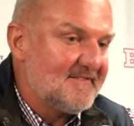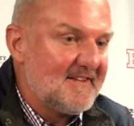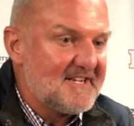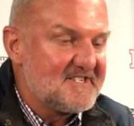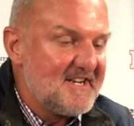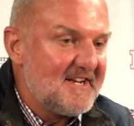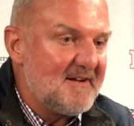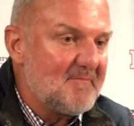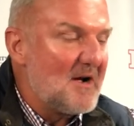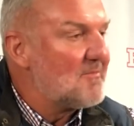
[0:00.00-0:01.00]
like I
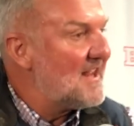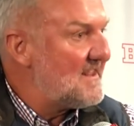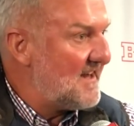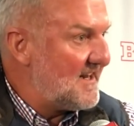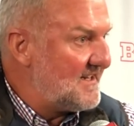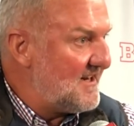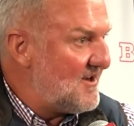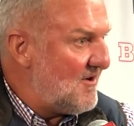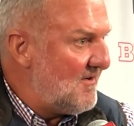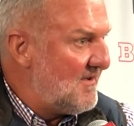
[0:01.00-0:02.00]
said, I'm glad that I didn't
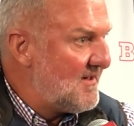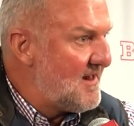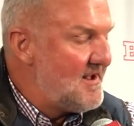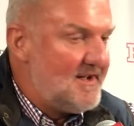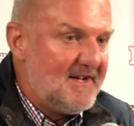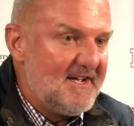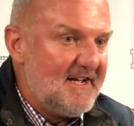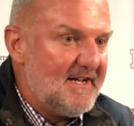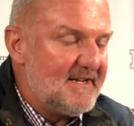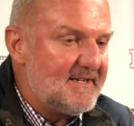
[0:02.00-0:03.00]
know,
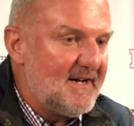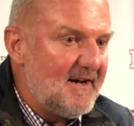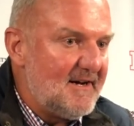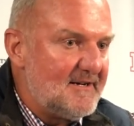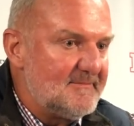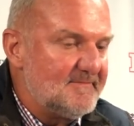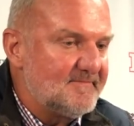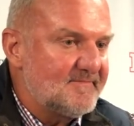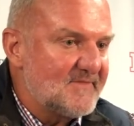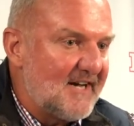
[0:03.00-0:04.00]
and
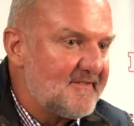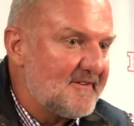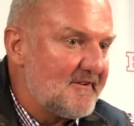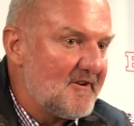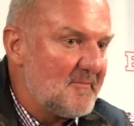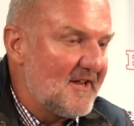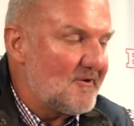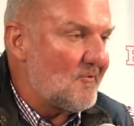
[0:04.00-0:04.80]
I thought they were going to be like